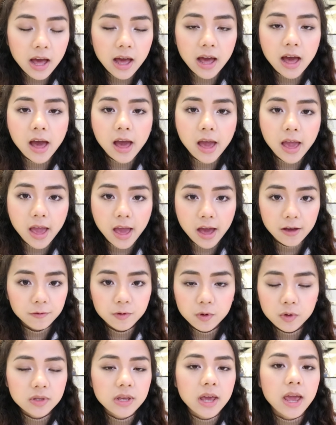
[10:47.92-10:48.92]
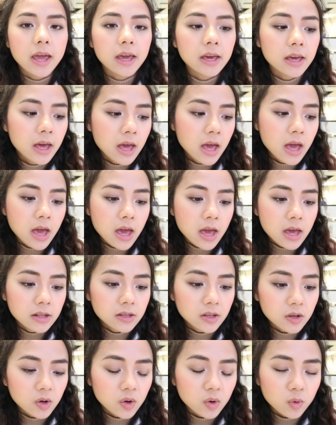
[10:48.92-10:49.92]
I have to take
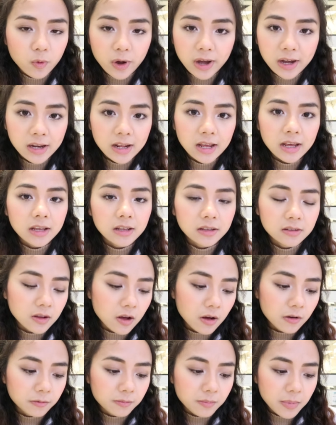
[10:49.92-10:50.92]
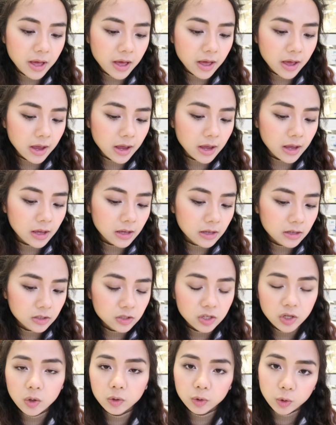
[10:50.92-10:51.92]
the readings of my
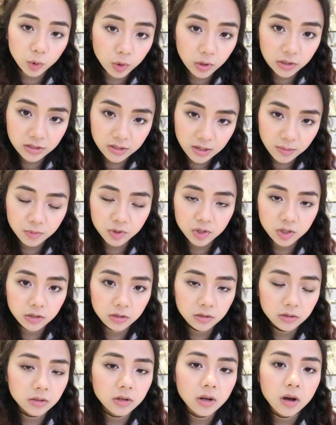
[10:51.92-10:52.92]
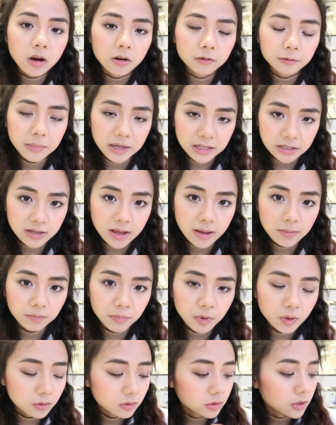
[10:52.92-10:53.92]
C O two consumption of my
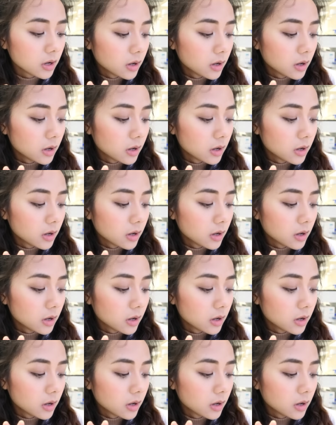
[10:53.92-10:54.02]
samples.